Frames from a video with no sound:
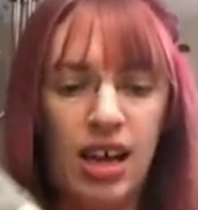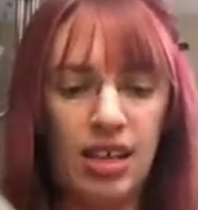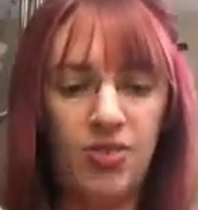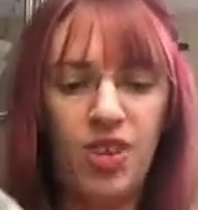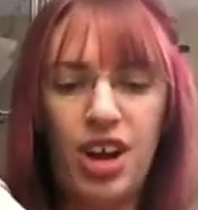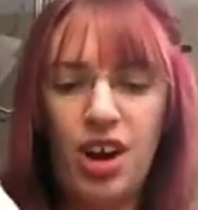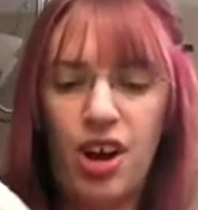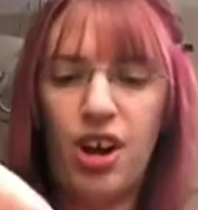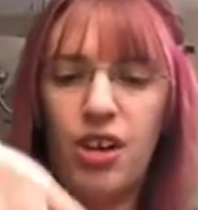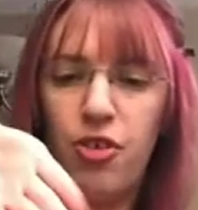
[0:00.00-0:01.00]
it's very
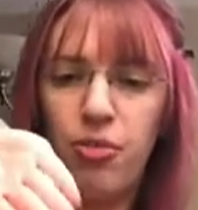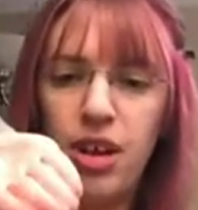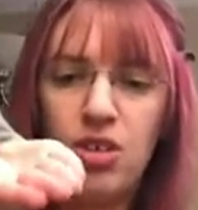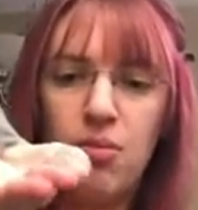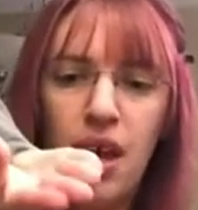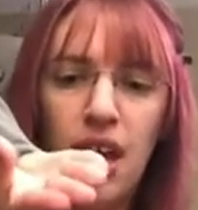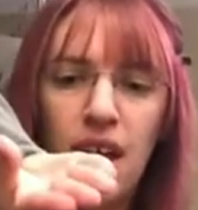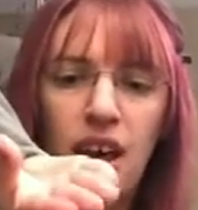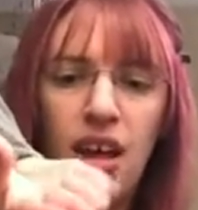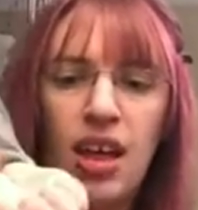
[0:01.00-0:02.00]
hard for me to
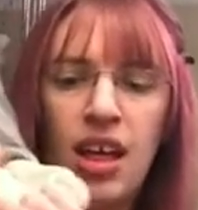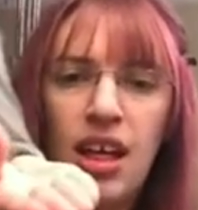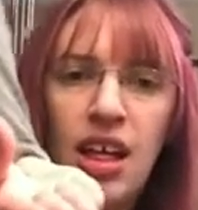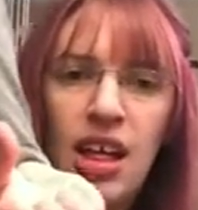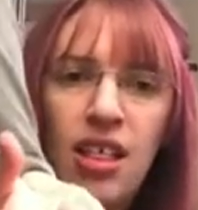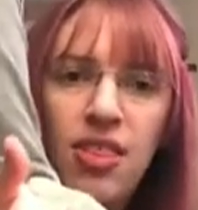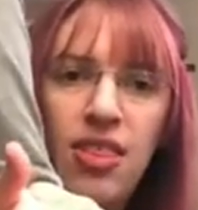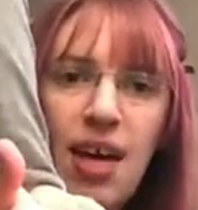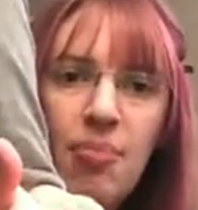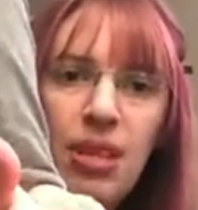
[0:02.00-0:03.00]
make
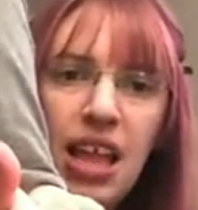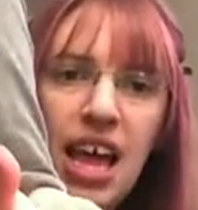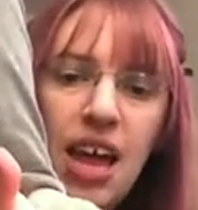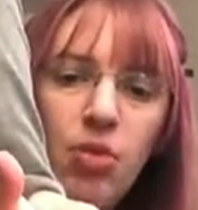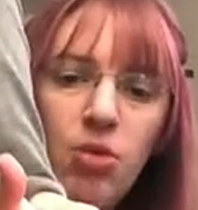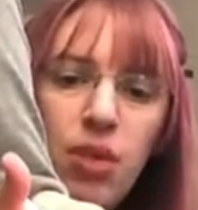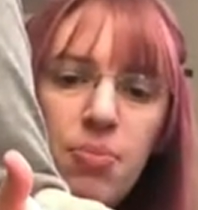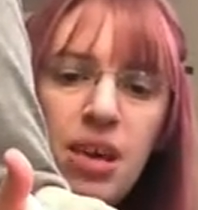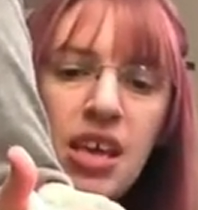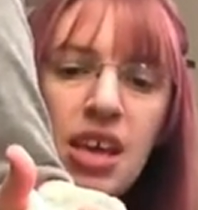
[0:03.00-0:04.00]
that plane with my
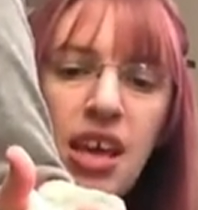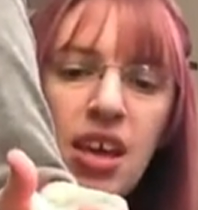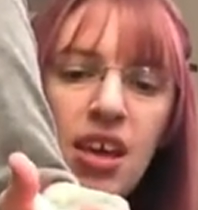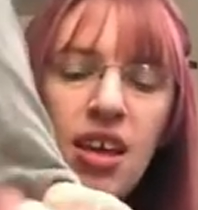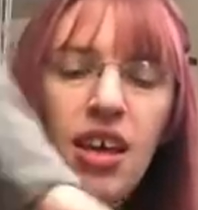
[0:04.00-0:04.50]
pinky,